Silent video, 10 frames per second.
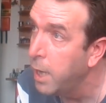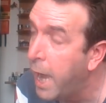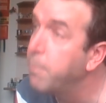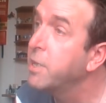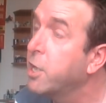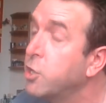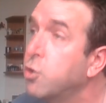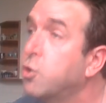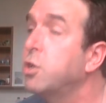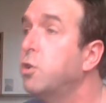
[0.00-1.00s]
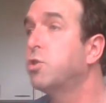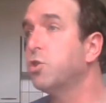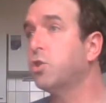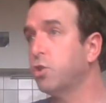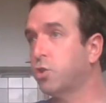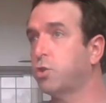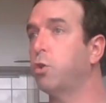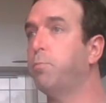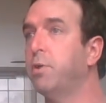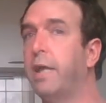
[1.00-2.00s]
And because you're just as
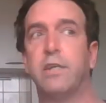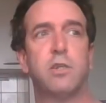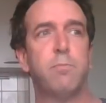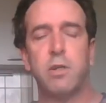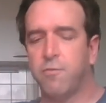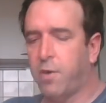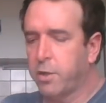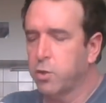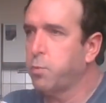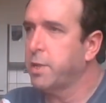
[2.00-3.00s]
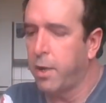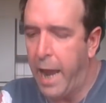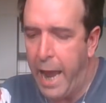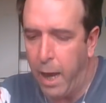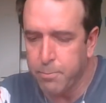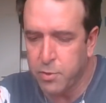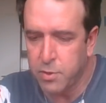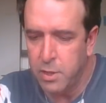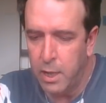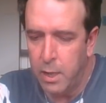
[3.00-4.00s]
stupid as the motherfuckers with their
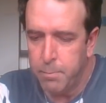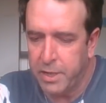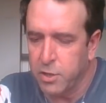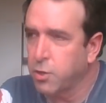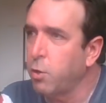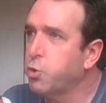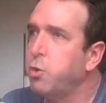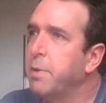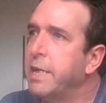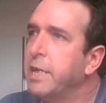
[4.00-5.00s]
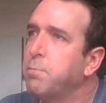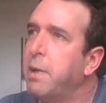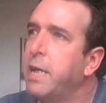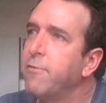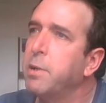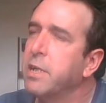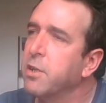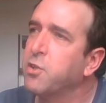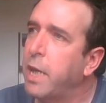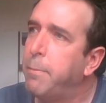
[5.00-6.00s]
apps, because social media has made everybody the
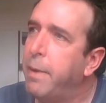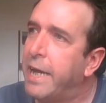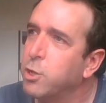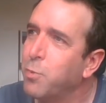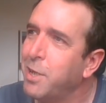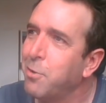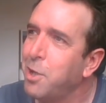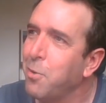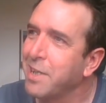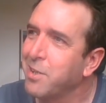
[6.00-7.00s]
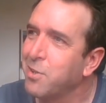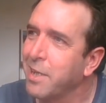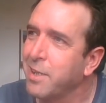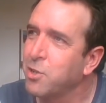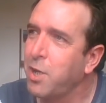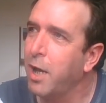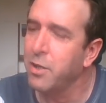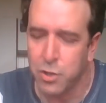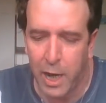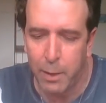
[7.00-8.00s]
same age. We don't know, like the
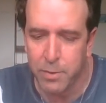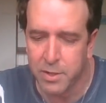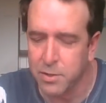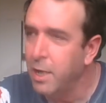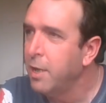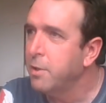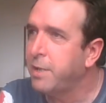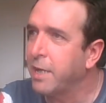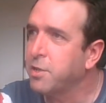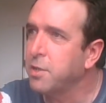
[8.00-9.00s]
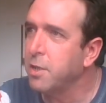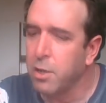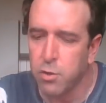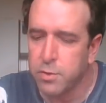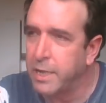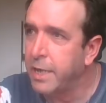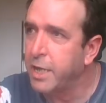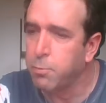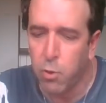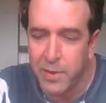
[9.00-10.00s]
Scottish guy with his texting the little
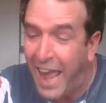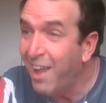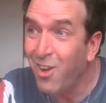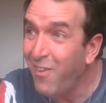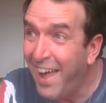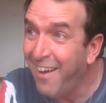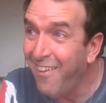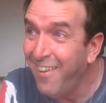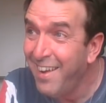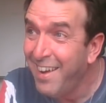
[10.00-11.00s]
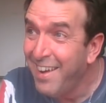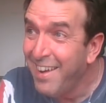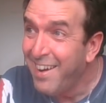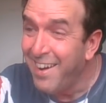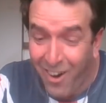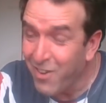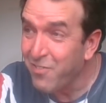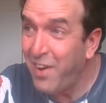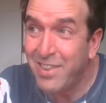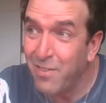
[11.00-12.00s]
teenage boy, the LOL, heart
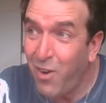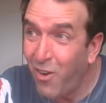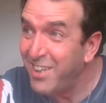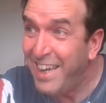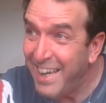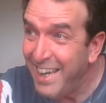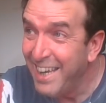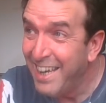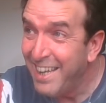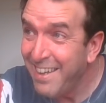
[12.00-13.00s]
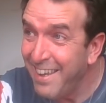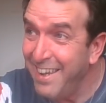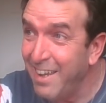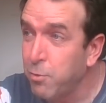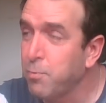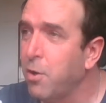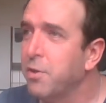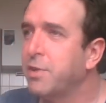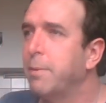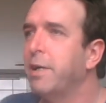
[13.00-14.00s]
face emoji. We're all
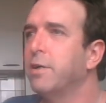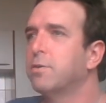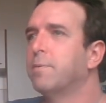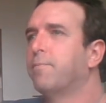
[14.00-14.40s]
the same age.